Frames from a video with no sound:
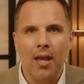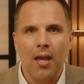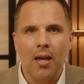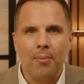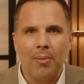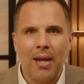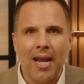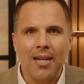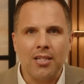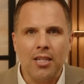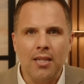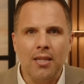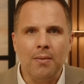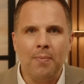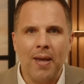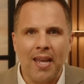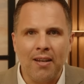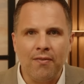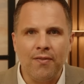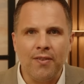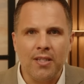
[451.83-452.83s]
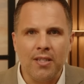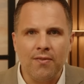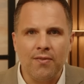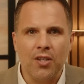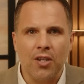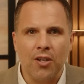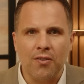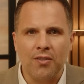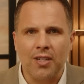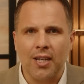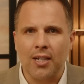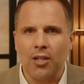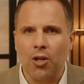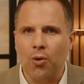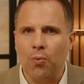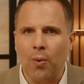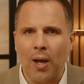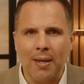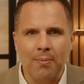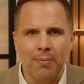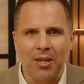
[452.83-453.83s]
But actually, the benefits of Surfshark go
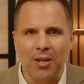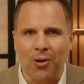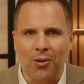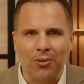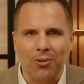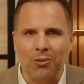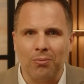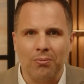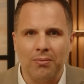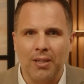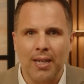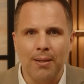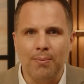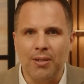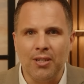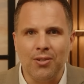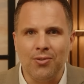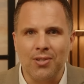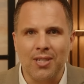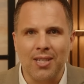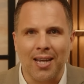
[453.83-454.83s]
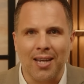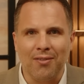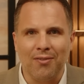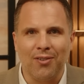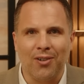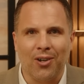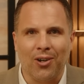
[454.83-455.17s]
way beyond keeping you safe